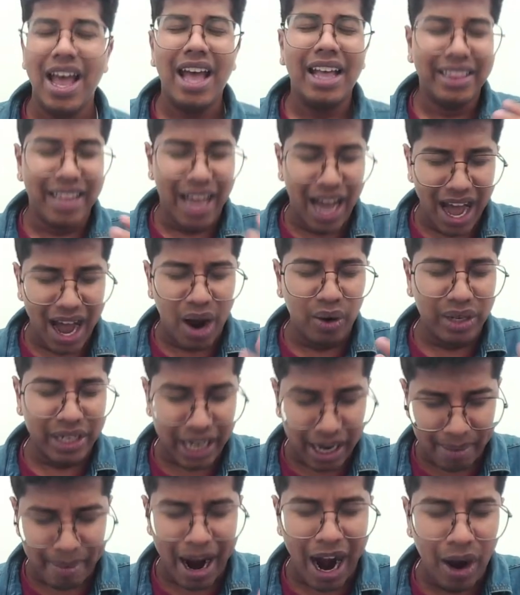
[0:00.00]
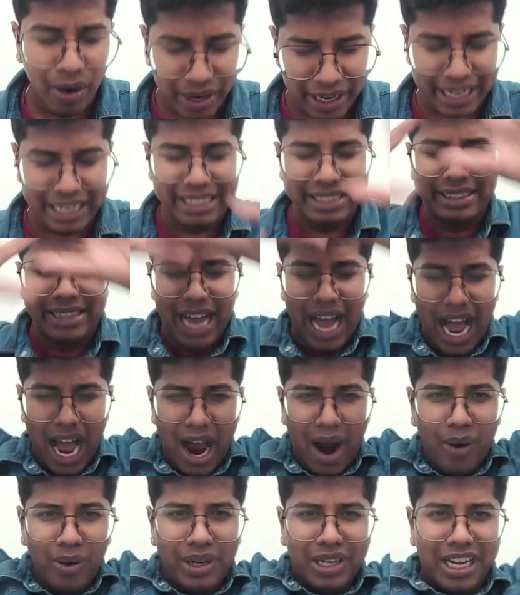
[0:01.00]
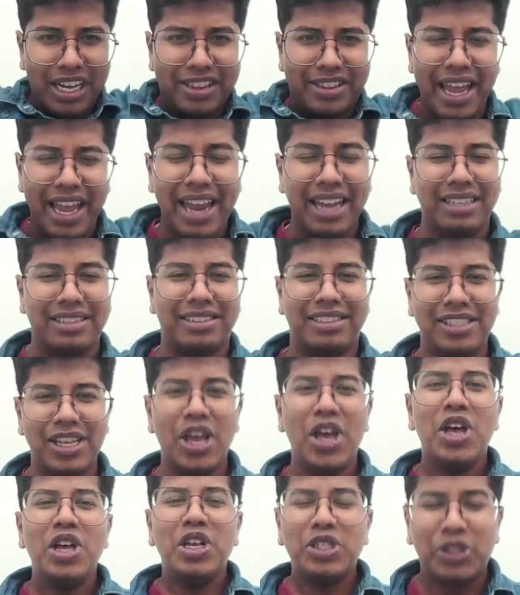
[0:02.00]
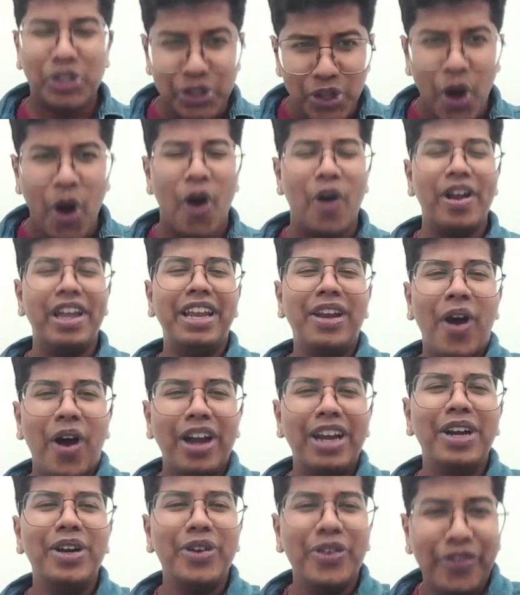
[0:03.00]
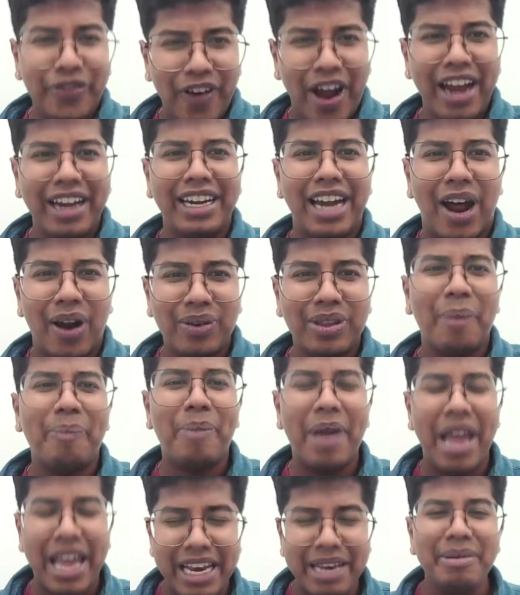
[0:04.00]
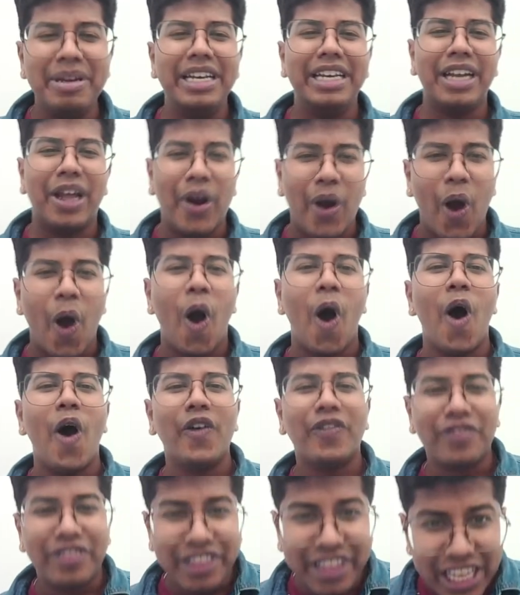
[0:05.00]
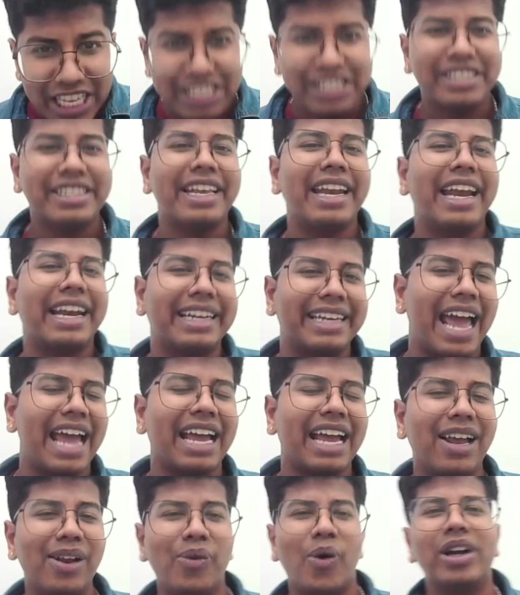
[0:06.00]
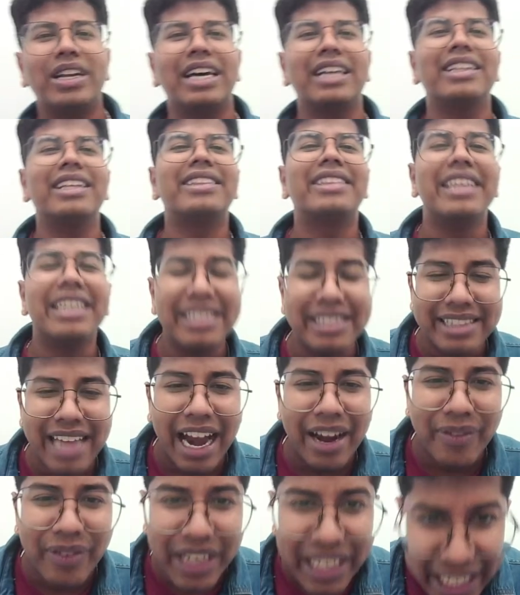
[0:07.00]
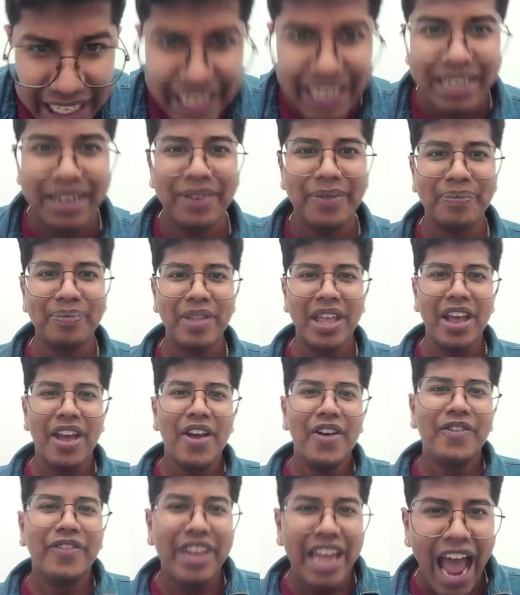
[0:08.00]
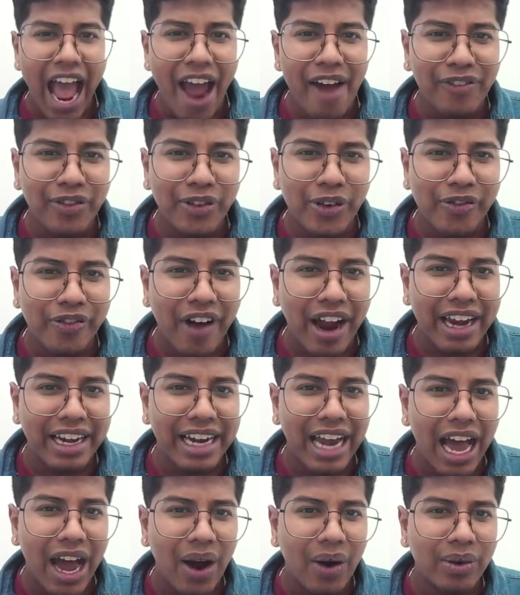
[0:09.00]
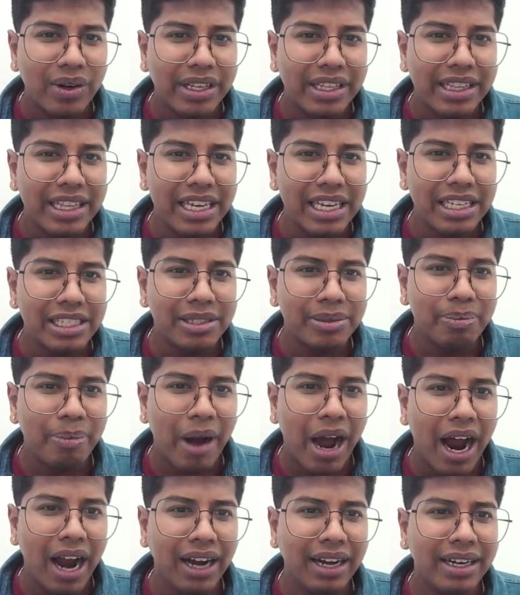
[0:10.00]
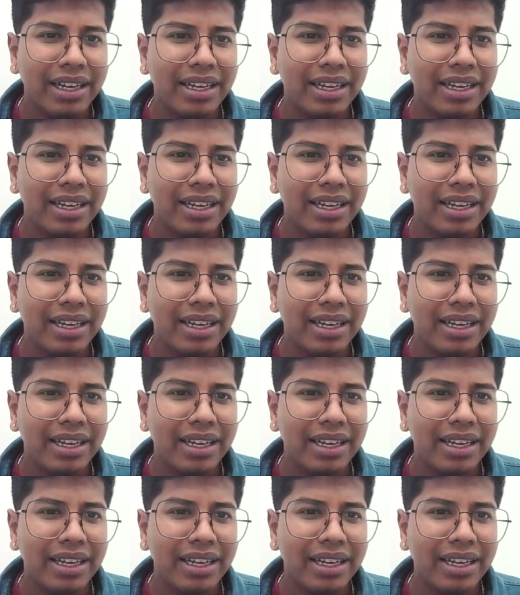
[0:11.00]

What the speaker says: The outer boundaries, the outer things. So, in order to find out the perimeter of this rectangle, what are the things that we need? We have to find out this part.